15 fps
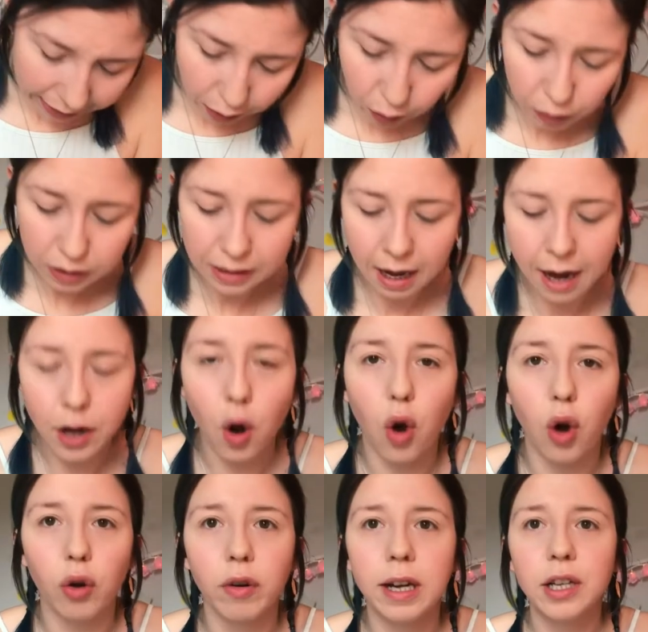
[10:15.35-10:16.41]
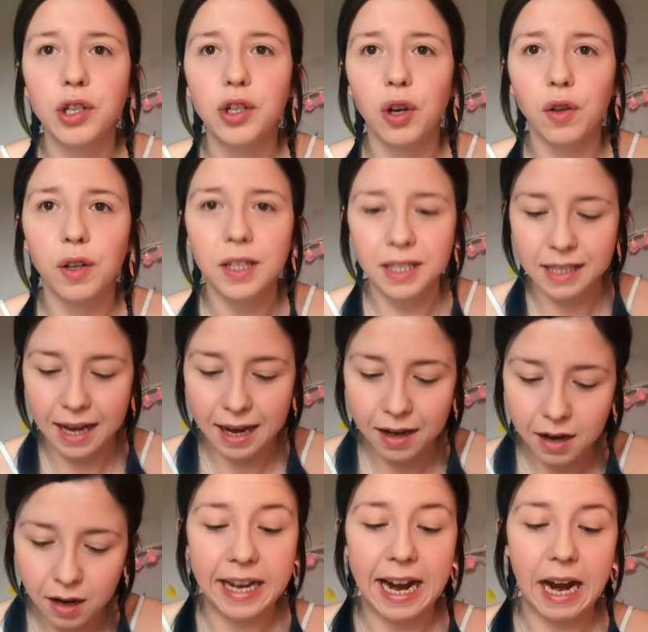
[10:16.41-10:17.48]
It looks kind of orange on the
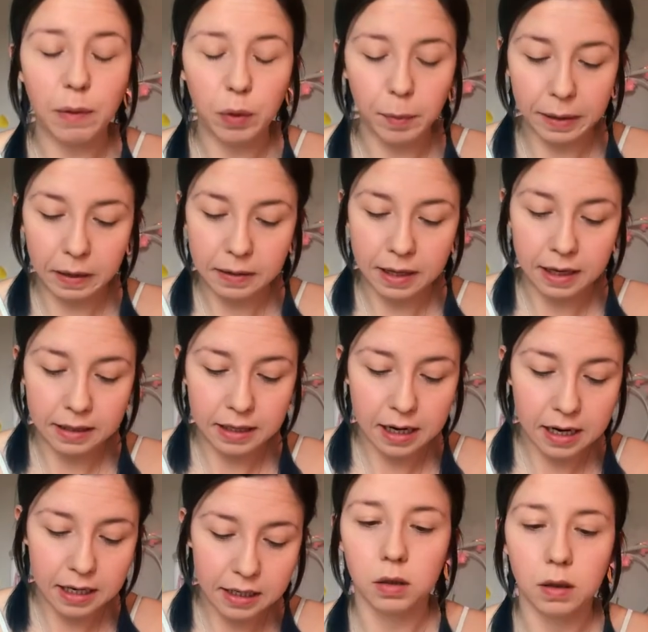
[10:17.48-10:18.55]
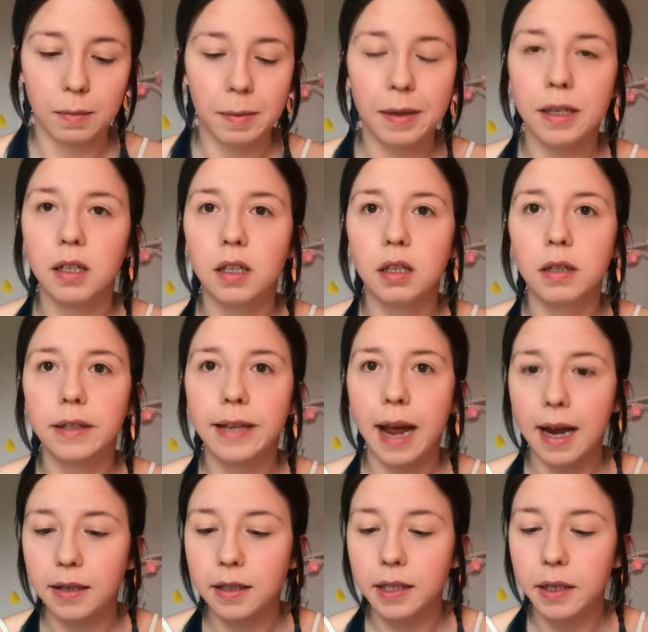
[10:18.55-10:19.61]
skin. Yeah, I won't be using that side. Oh, I'm a bit
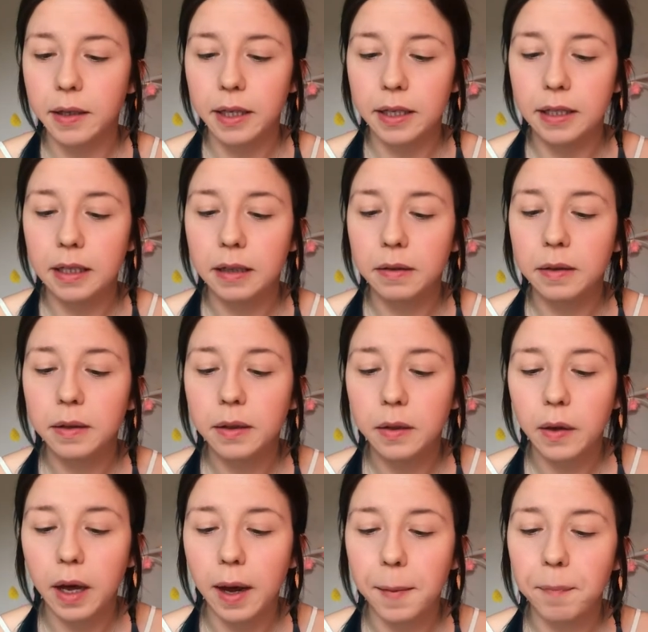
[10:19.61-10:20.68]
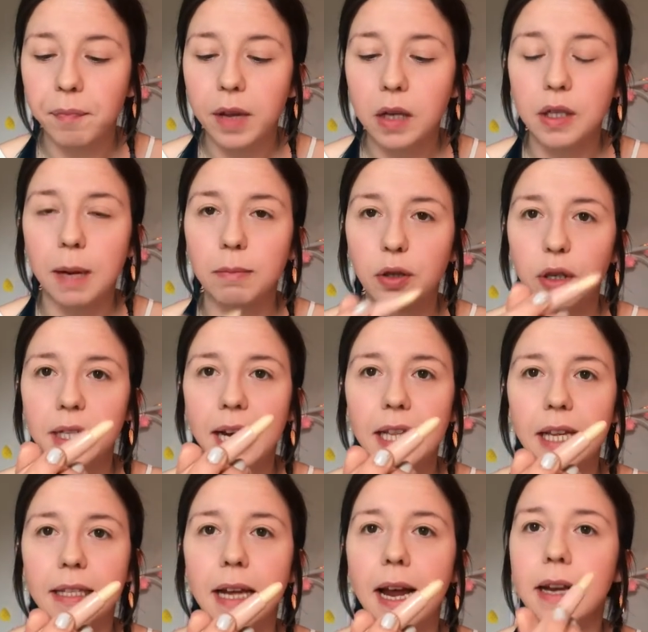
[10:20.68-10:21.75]
scared to do this now. Okay. So I'm just going to take
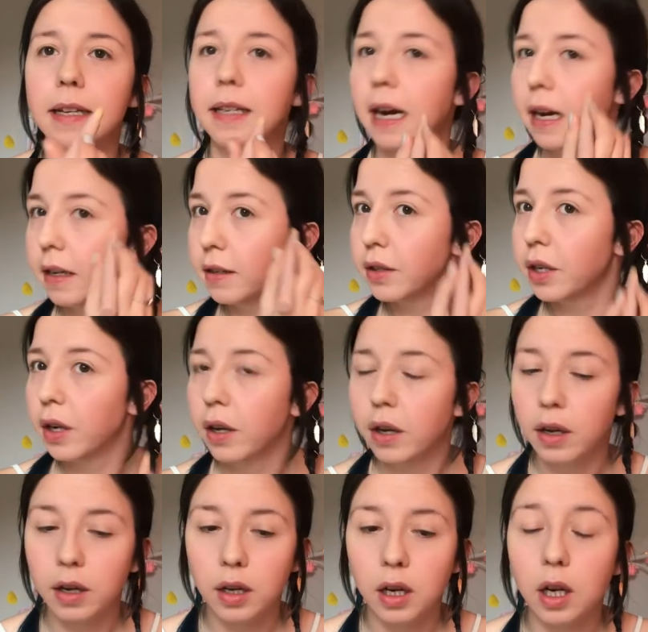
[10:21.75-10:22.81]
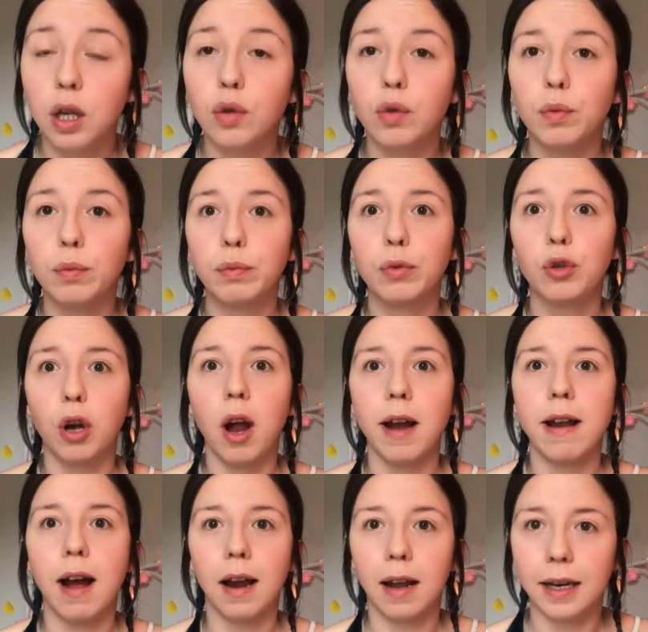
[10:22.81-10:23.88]
this end and try
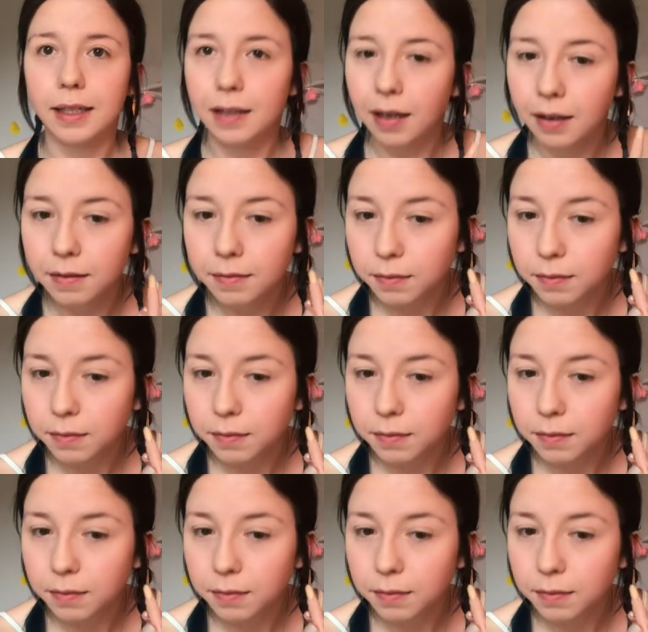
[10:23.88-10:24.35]
and highlight.